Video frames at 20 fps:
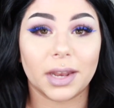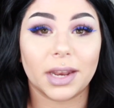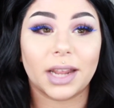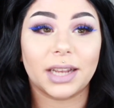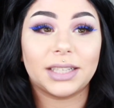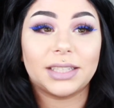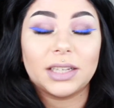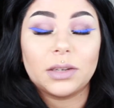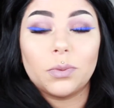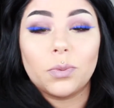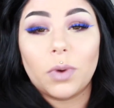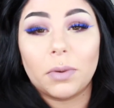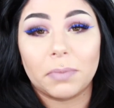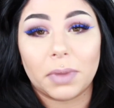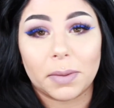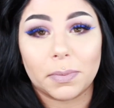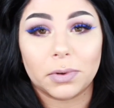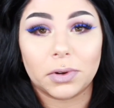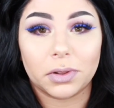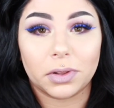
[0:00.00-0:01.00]
And I didn't want
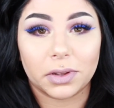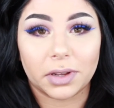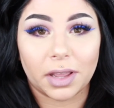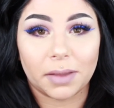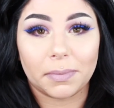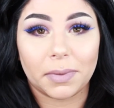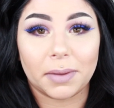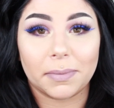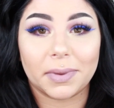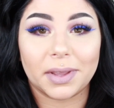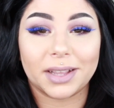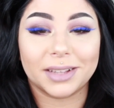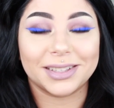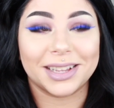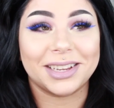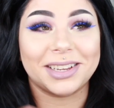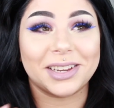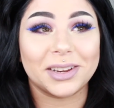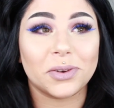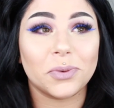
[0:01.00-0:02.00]
people to look at me because
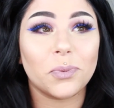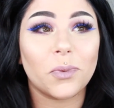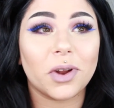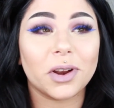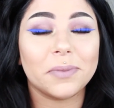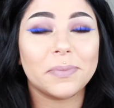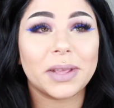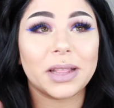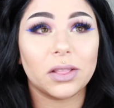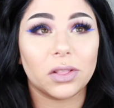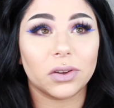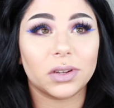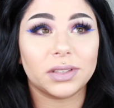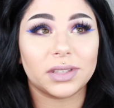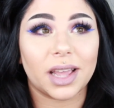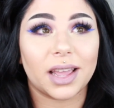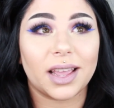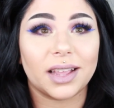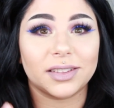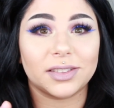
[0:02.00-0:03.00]
I didn't want to be looked
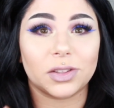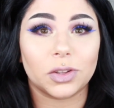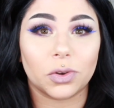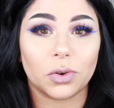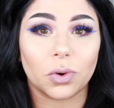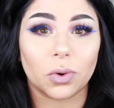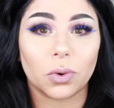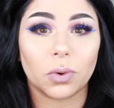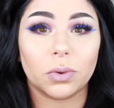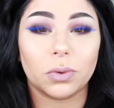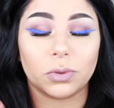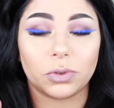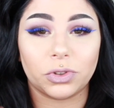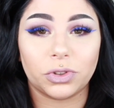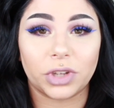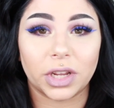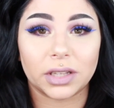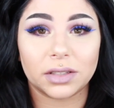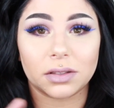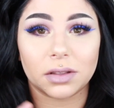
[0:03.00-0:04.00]
at as the girl who
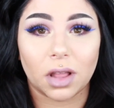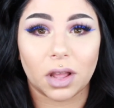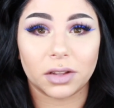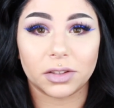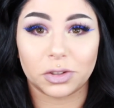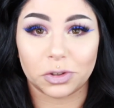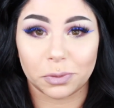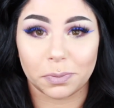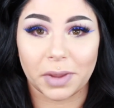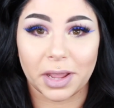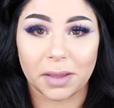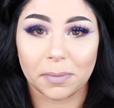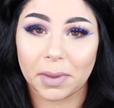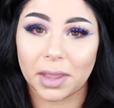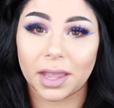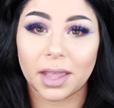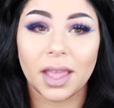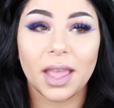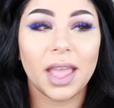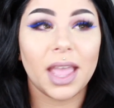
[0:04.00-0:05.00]
just lost her baby.